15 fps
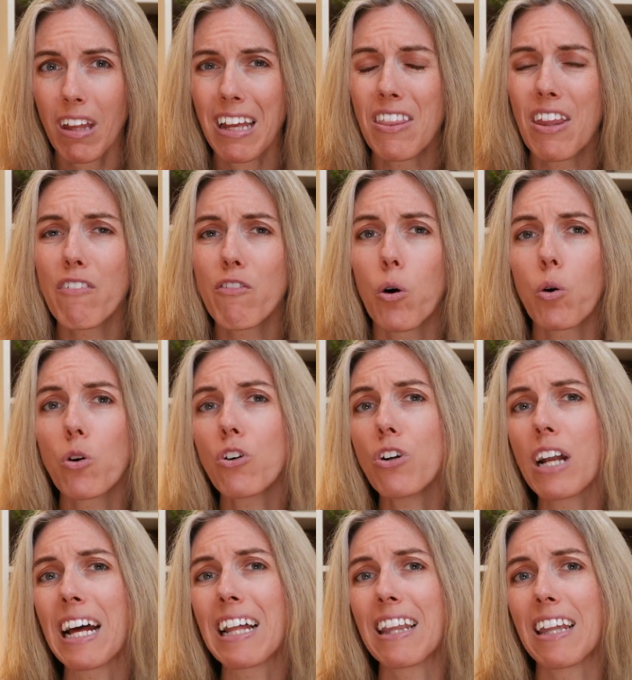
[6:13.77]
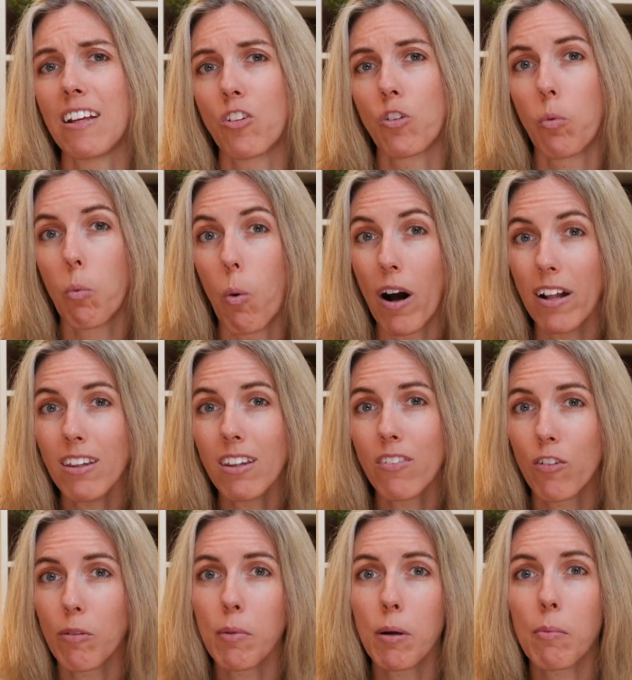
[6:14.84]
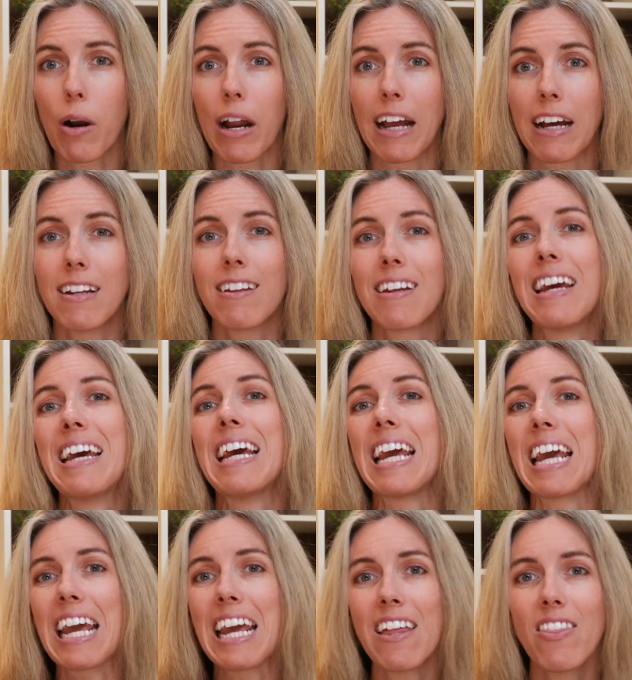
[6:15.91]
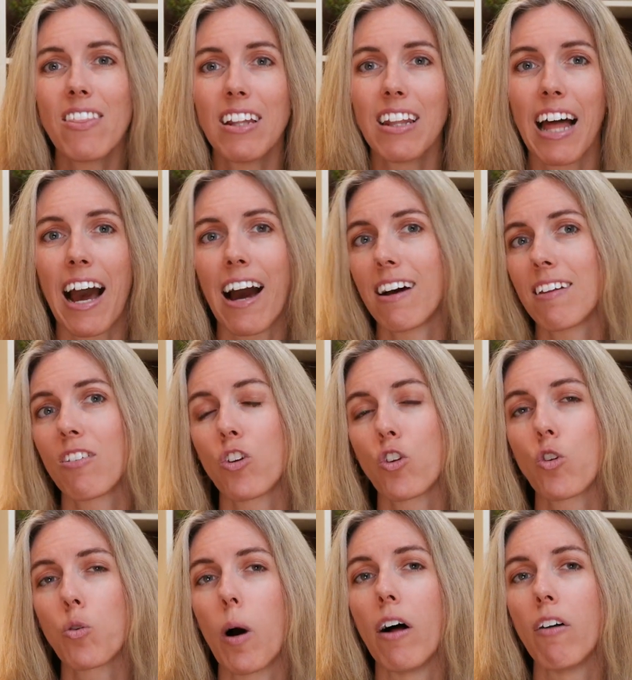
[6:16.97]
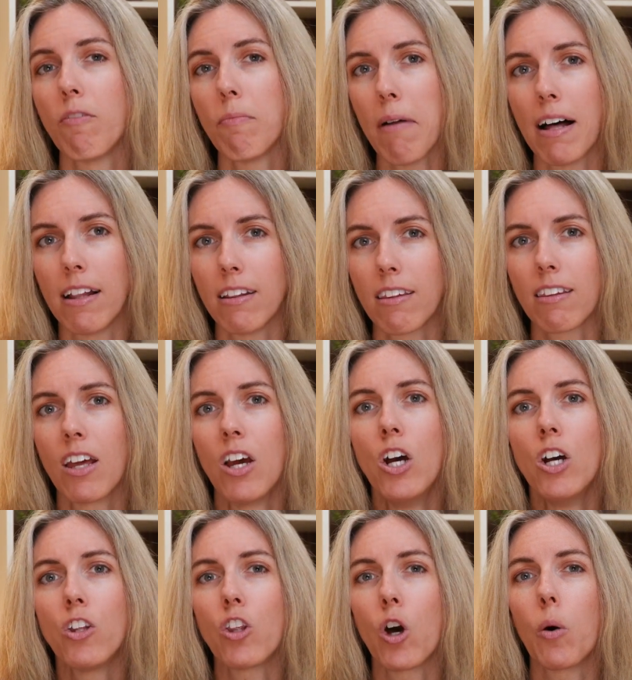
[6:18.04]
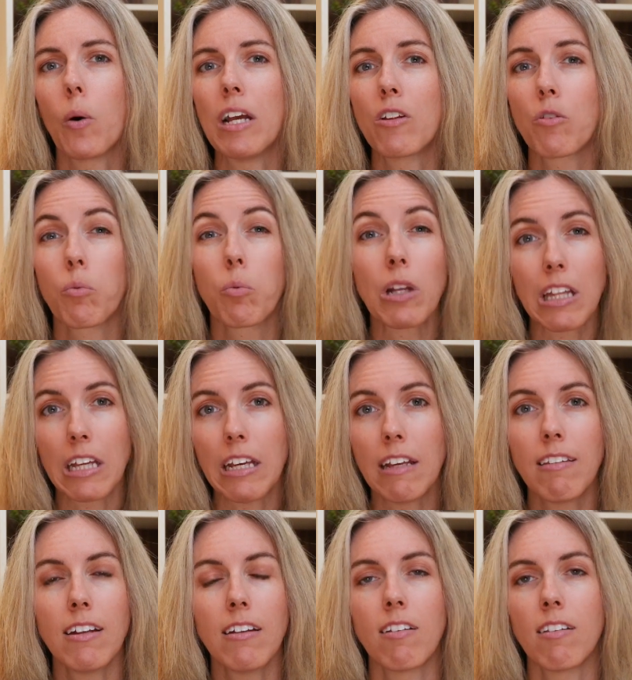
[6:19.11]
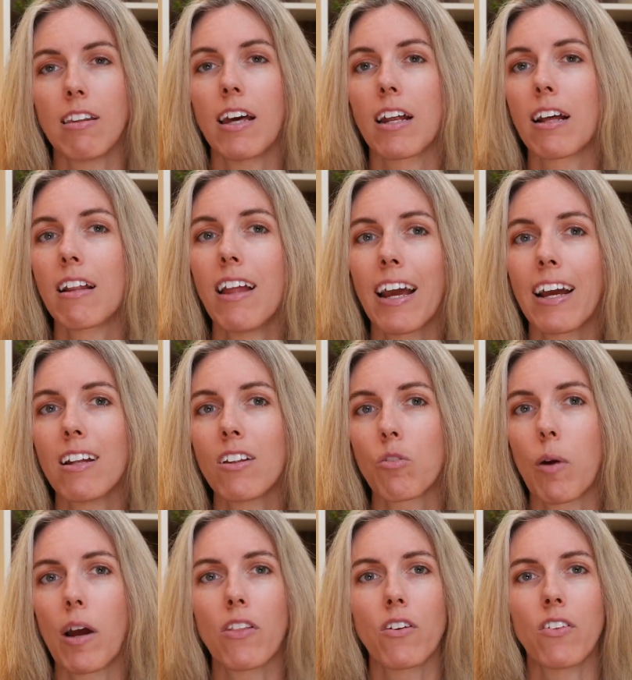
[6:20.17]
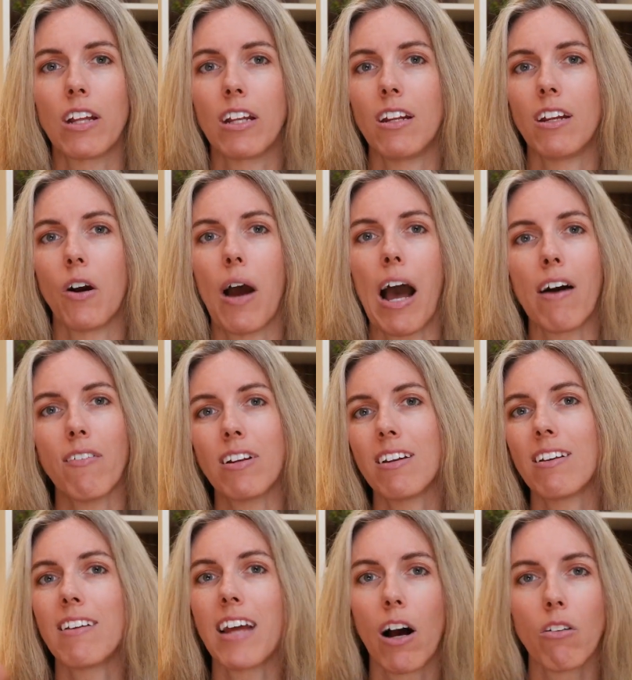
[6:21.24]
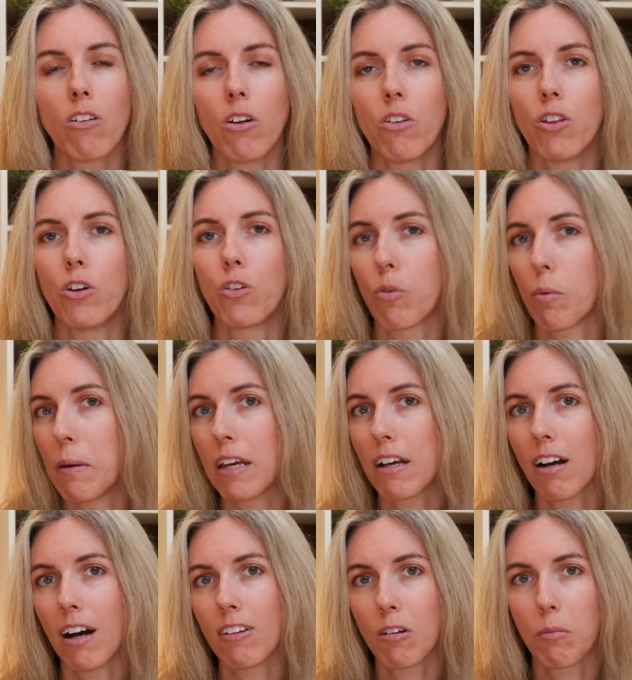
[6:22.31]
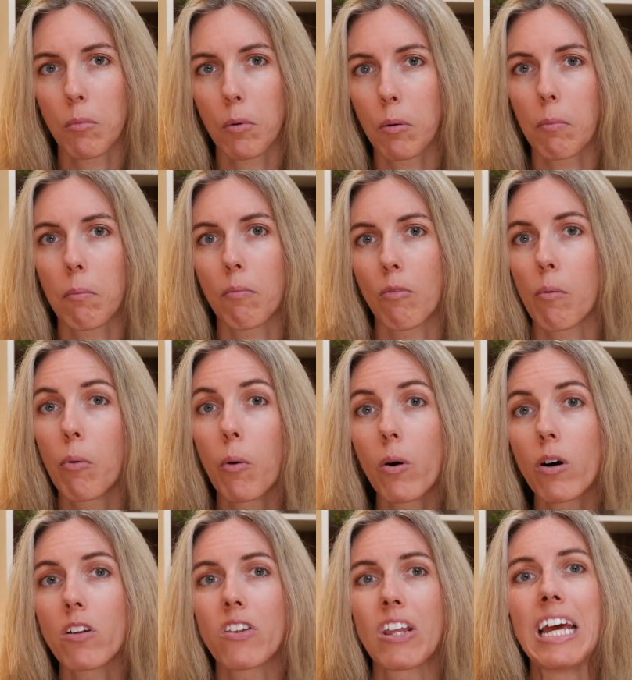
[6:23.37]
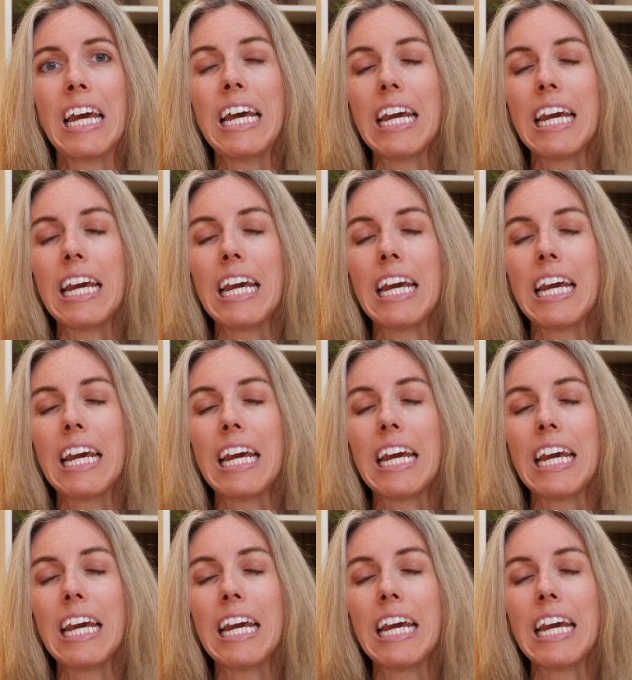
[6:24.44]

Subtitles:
they've ordered at least once from your brand in the last 12 months. So it's really easy to see at a glance rather than, having to download those repeat customer reports.